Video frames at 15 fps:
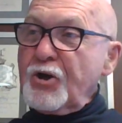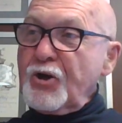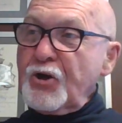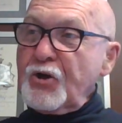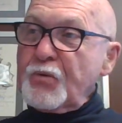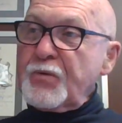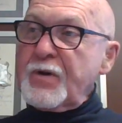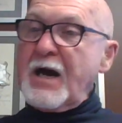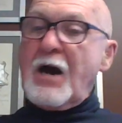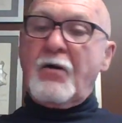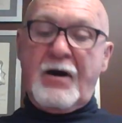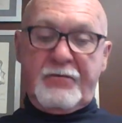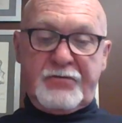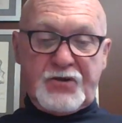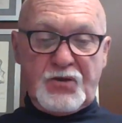you now
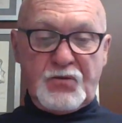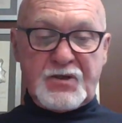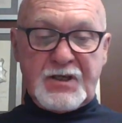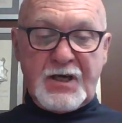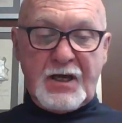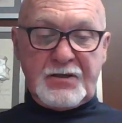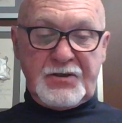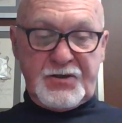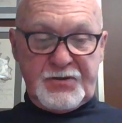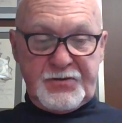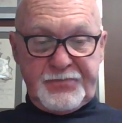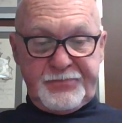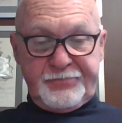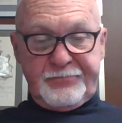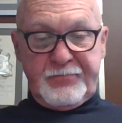have two sons."
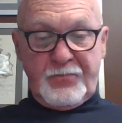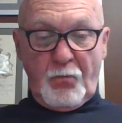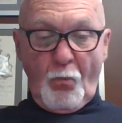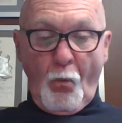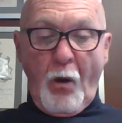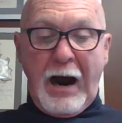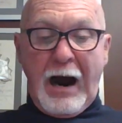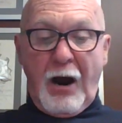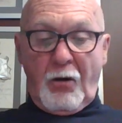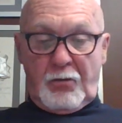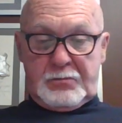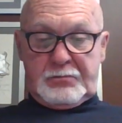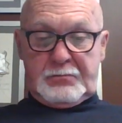Wow.